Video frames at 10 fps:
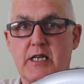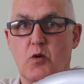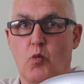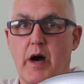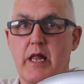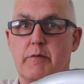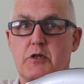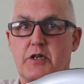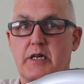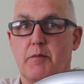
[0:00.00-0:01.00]
and the weight of the
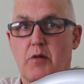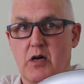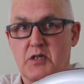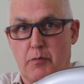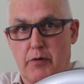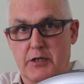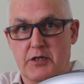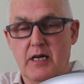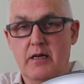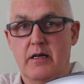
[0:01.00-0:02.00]
machine applies the
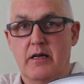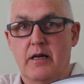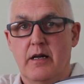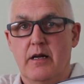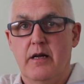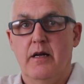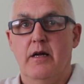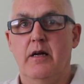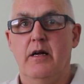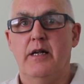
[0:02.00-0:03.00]
pressure.
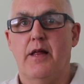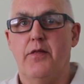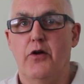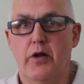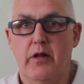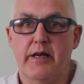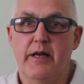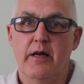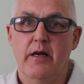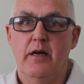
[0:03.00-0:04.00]
And
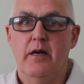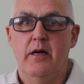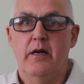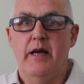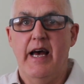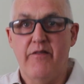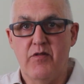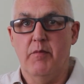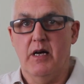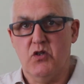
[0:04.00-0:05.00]
thirdly, have
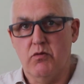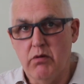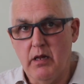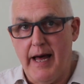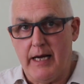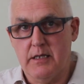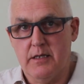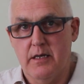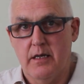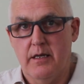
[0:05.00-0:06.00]
the muscle
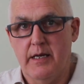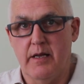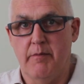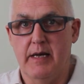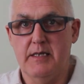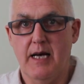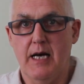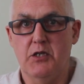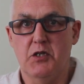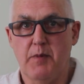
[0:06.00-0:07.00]
relaxed. Now the
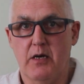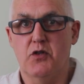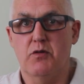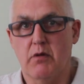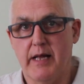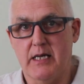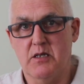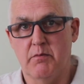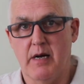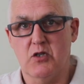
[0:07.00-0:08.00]
massage is supposed to
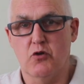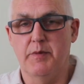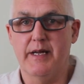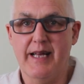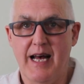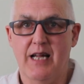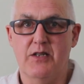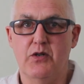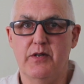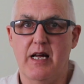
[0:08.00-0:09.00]
relax the muscle, but it
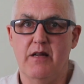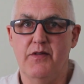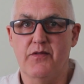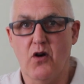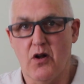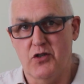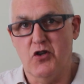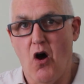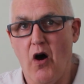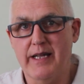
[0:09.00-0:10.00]
can't do that if you've got it
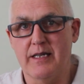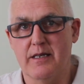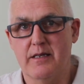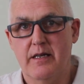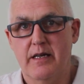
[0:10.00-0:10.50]
tightened.